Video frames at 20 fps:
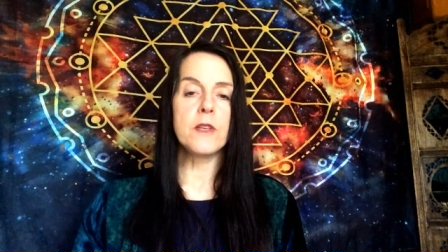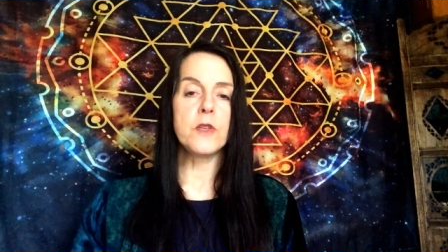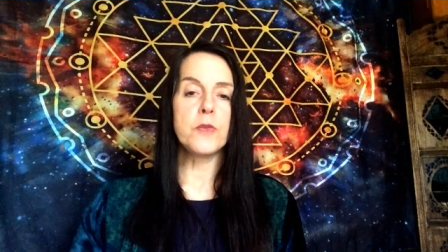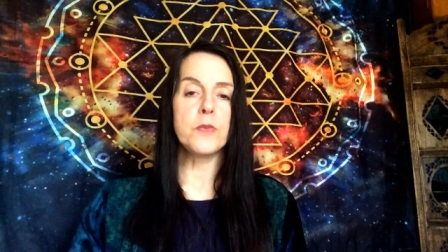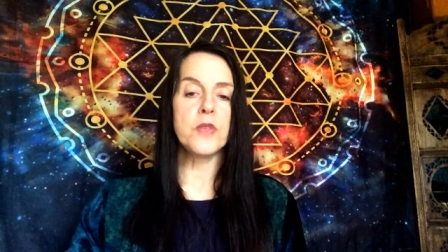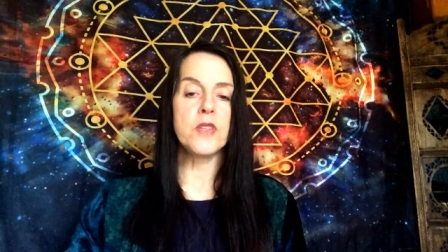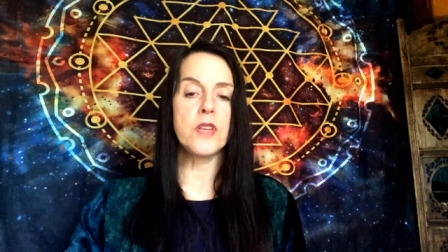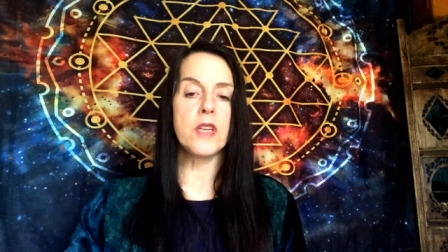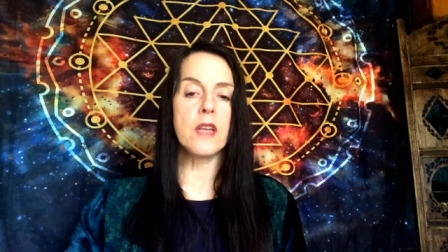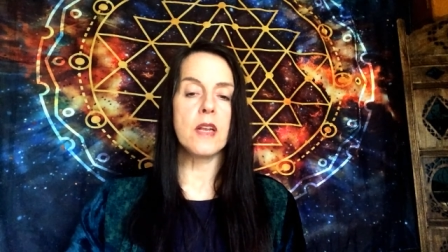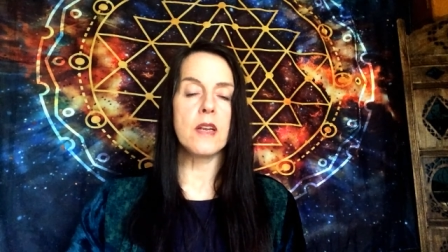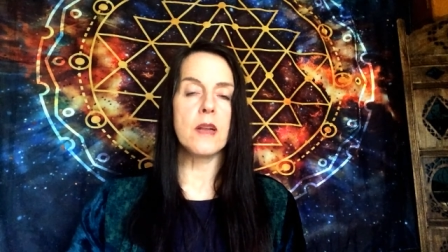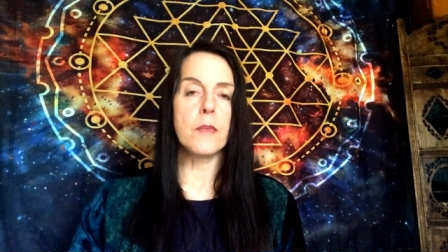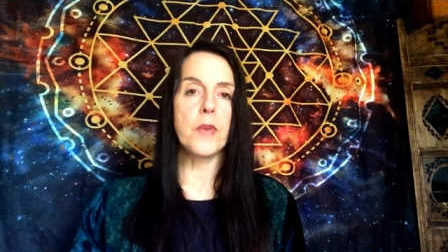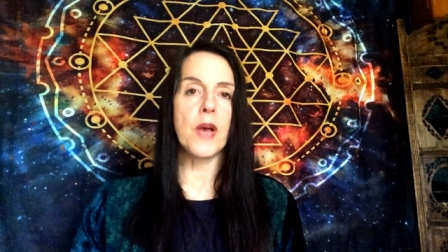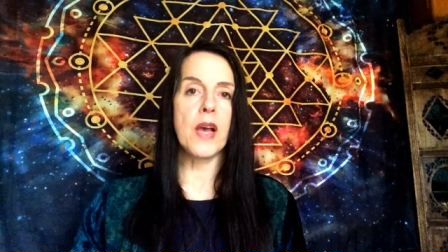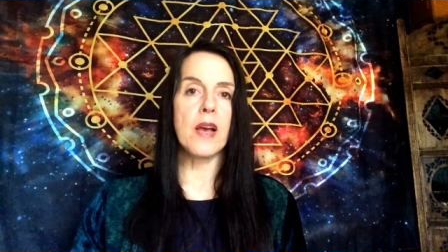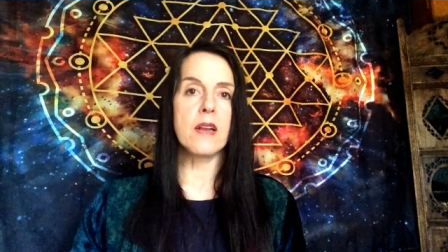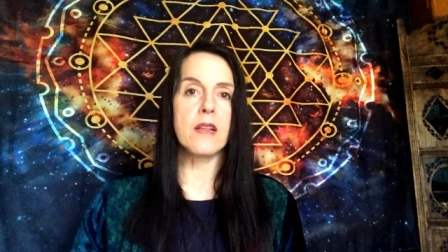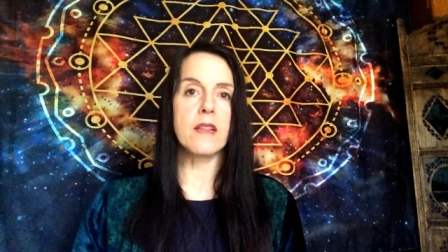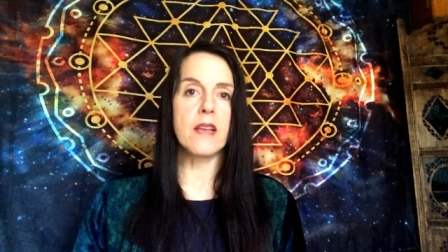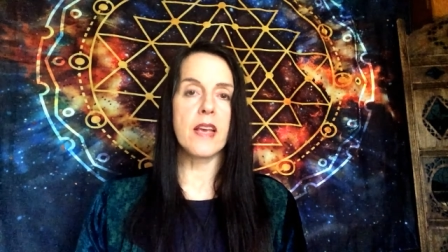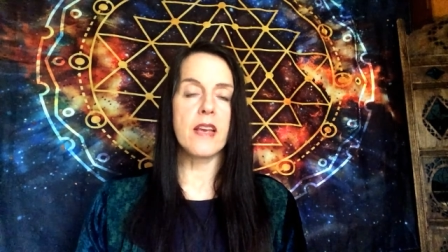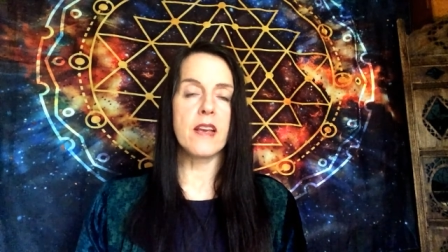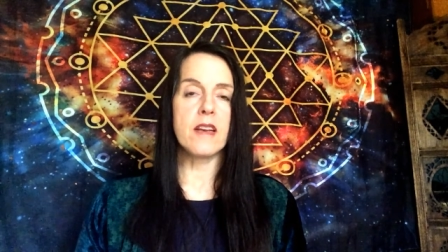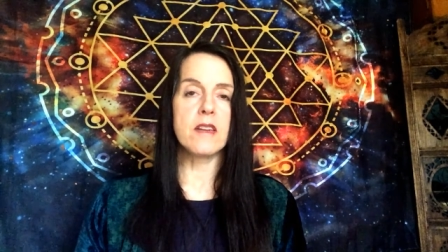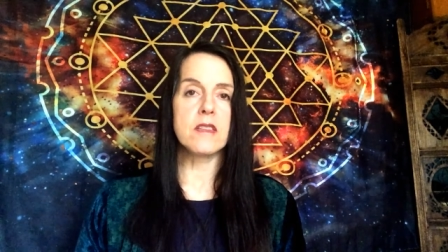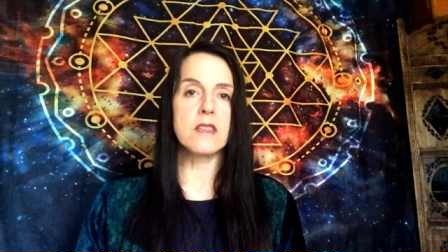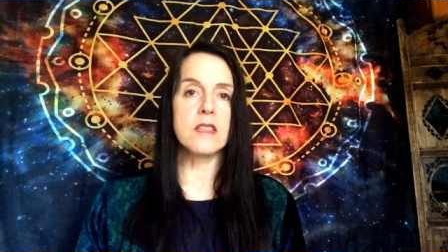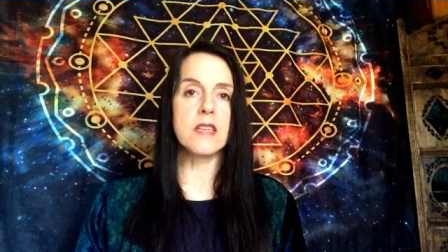this particular part of the
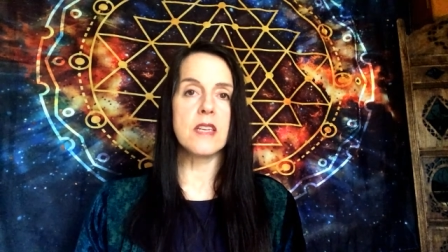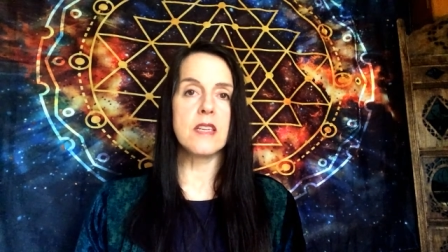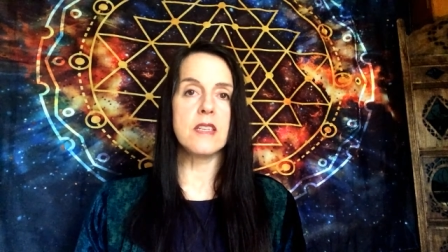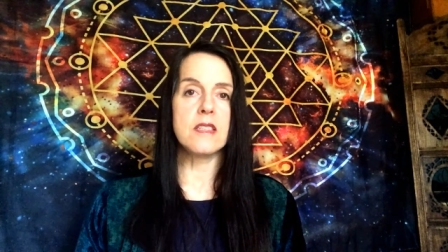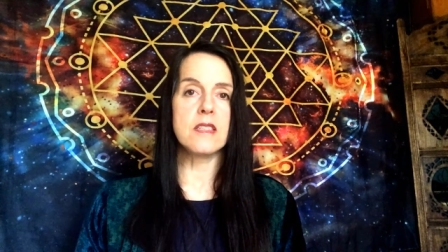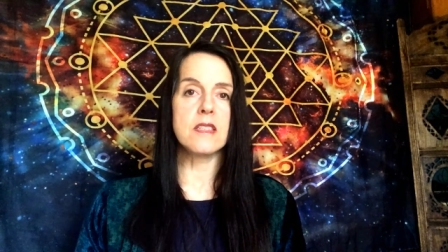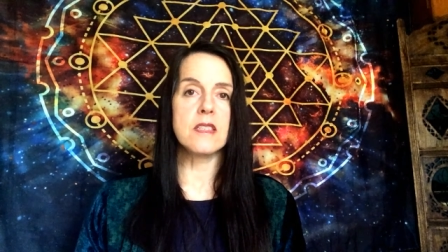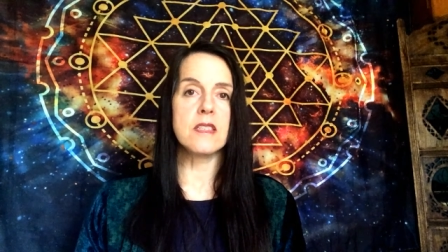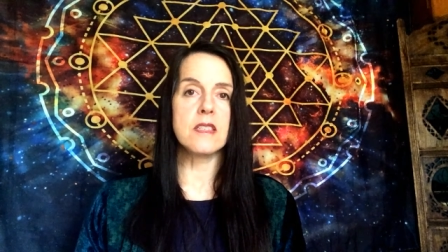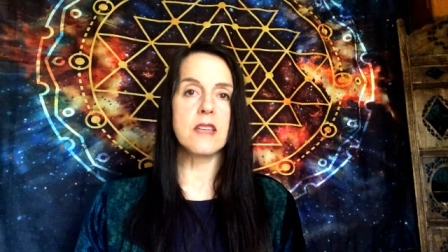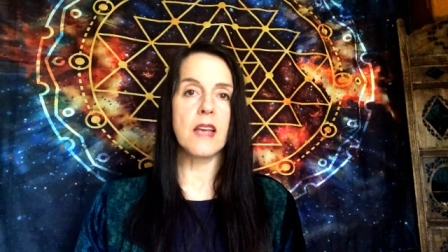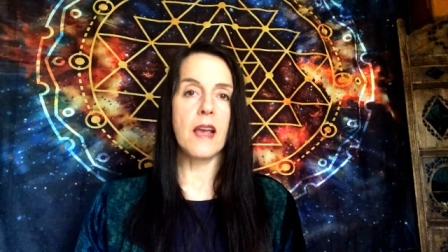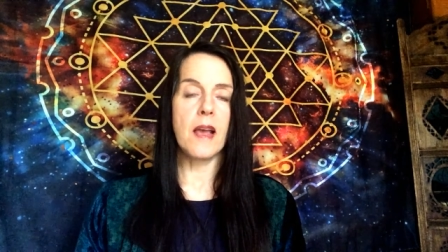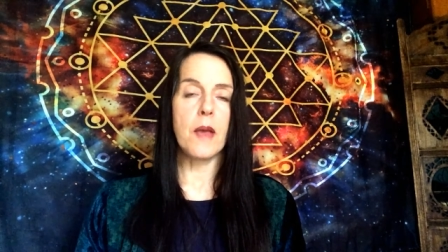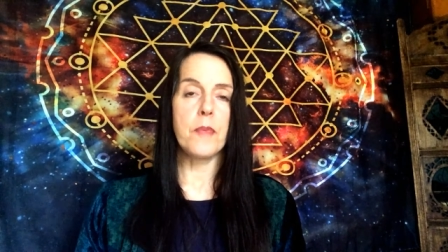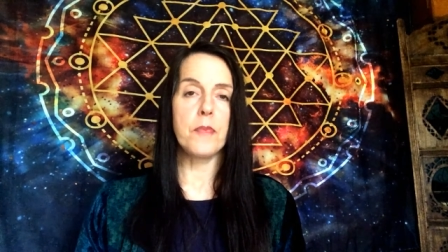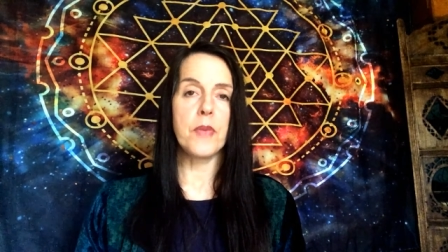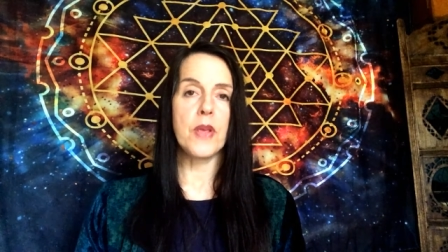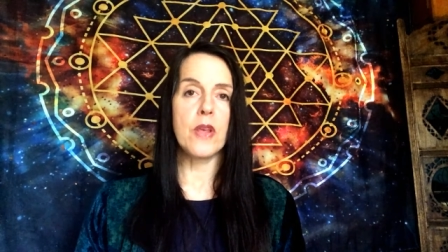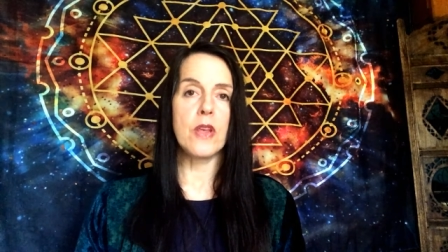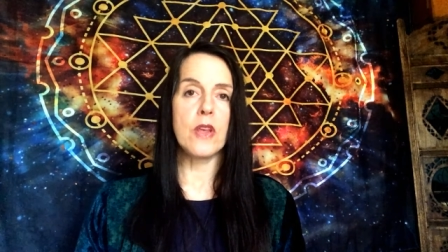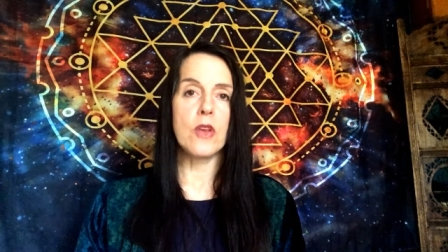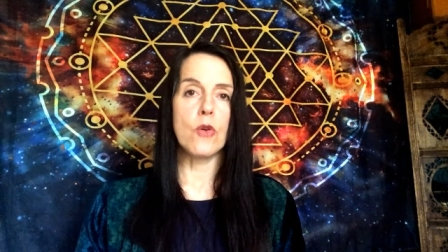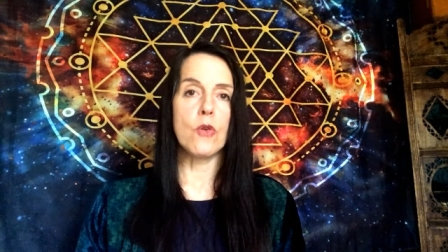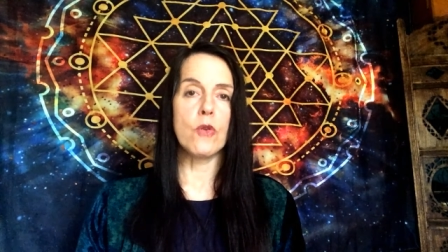house isn't happy,